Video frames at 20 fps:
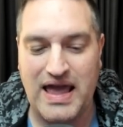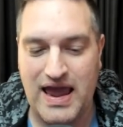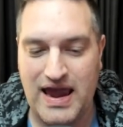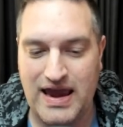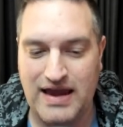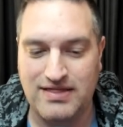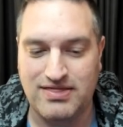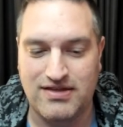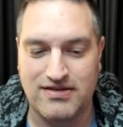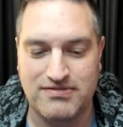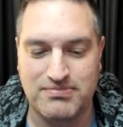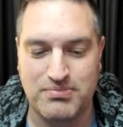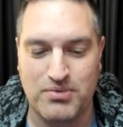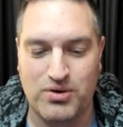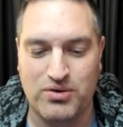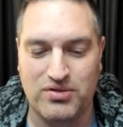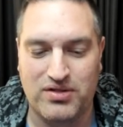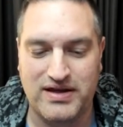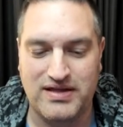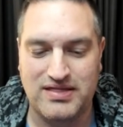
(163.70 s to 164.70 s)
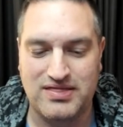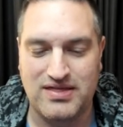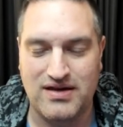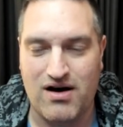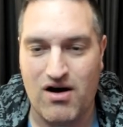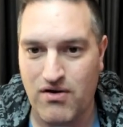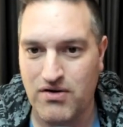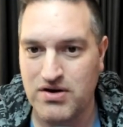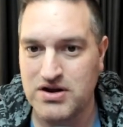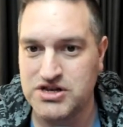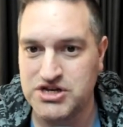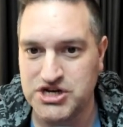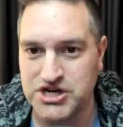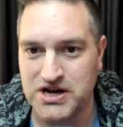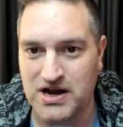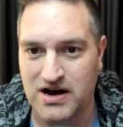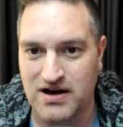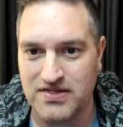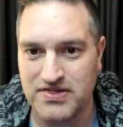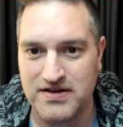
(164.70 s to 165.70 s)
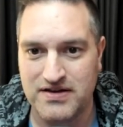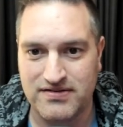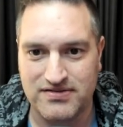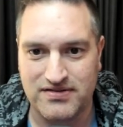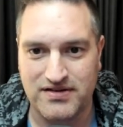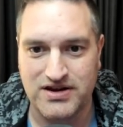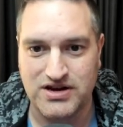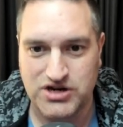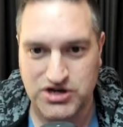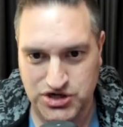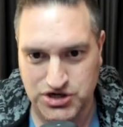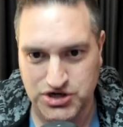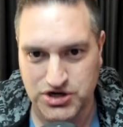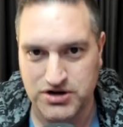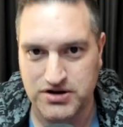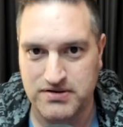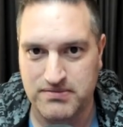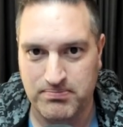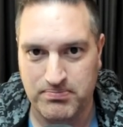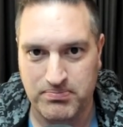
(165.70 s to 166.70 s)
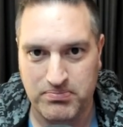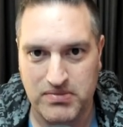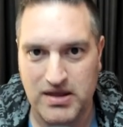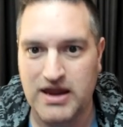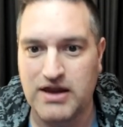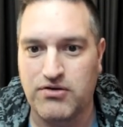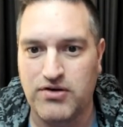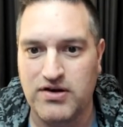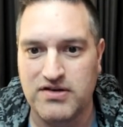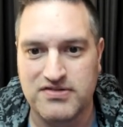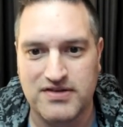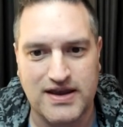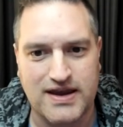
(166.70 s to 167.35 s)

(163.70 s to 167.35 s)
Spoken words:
hate this mode. Like the RNG on this like should increase.